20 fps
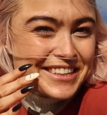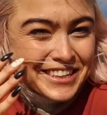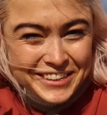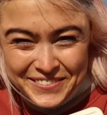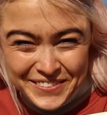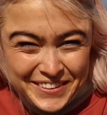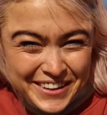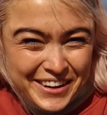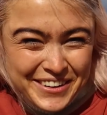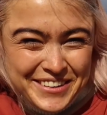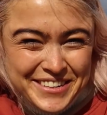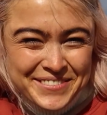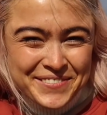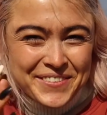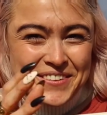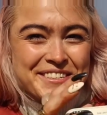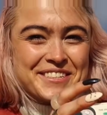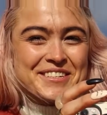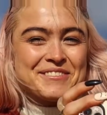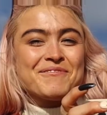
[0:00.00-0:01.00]
This video is
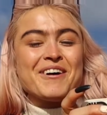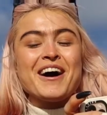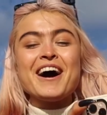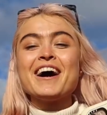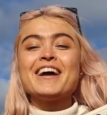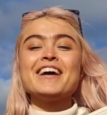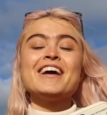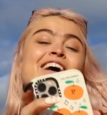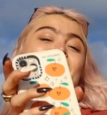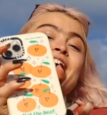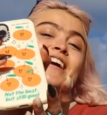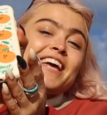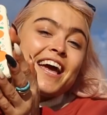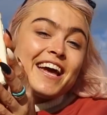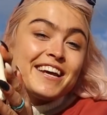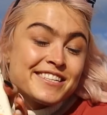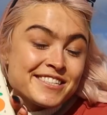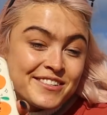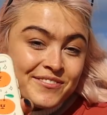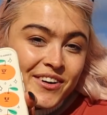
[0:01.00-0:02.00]
sponsored by
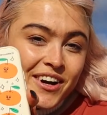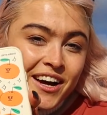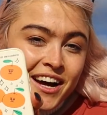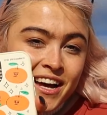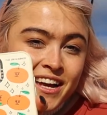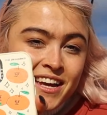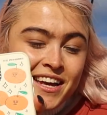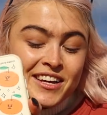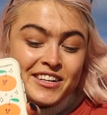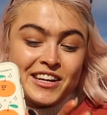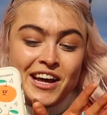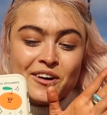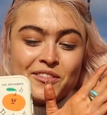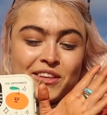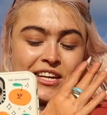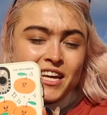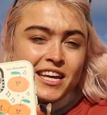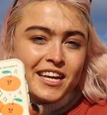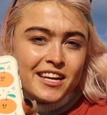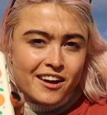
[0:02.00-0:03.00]
Casetify. Now,
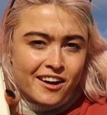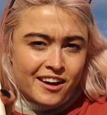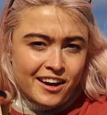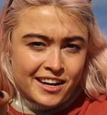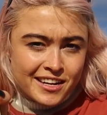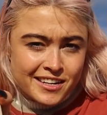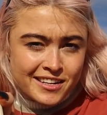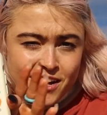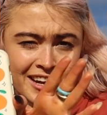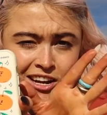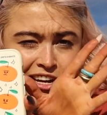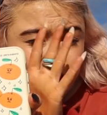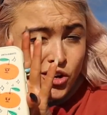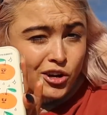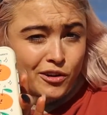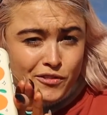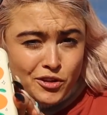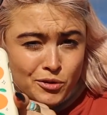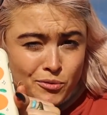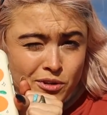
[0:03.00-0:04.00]
the keen eye, a
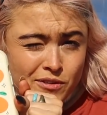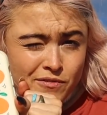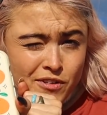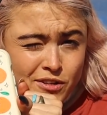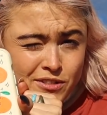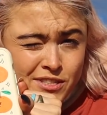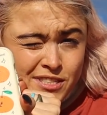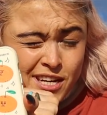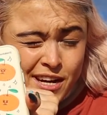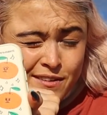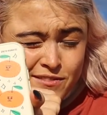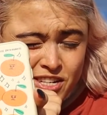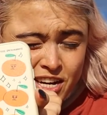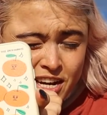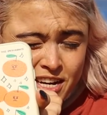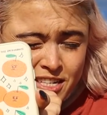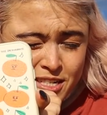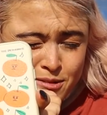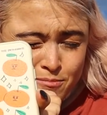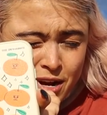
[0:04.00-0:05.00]
lot of you will have noticed I've
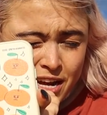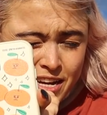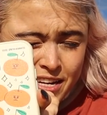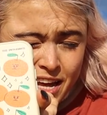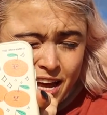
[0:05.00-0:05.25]
changed my